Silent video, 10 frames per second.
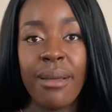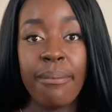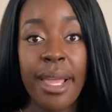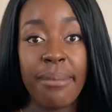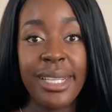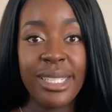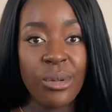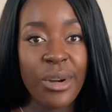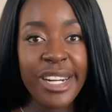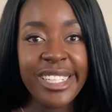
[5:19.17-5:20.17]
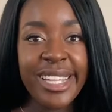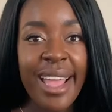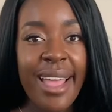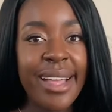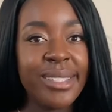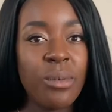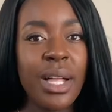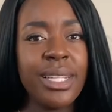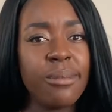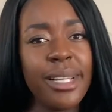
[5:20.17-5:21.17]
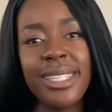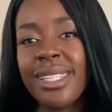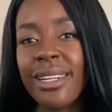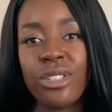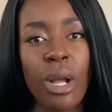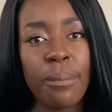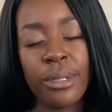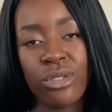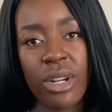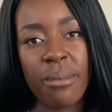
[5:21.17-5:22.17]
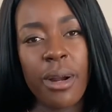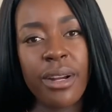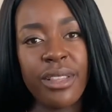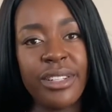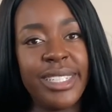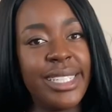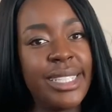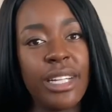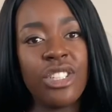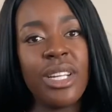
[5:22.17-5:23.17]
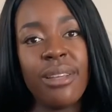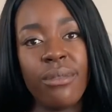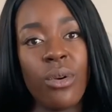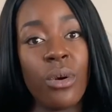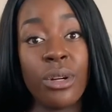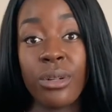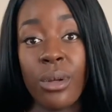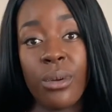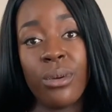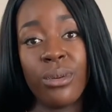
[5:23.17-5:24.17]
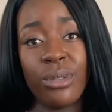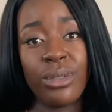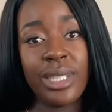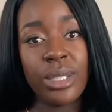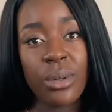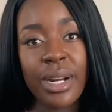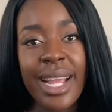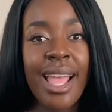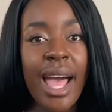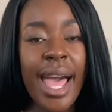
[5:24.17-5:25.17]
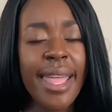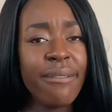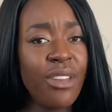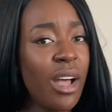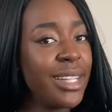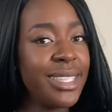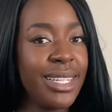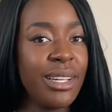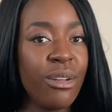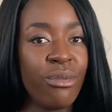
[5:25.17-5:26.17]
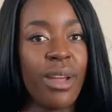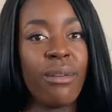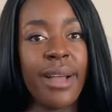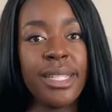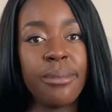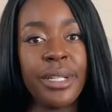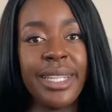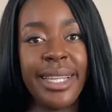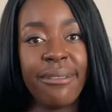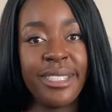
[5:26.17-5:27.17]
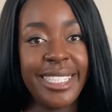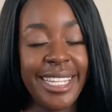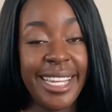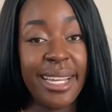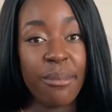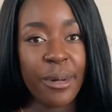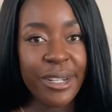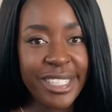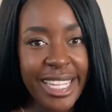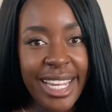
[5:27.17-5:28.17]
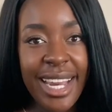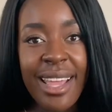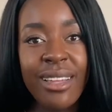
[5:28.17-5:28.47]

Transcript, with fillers: baby stores, as well as places like Shoppers Drug Mart in their tea section if, or your local grocery store. I have not seen a red raspberry leaf tea in person,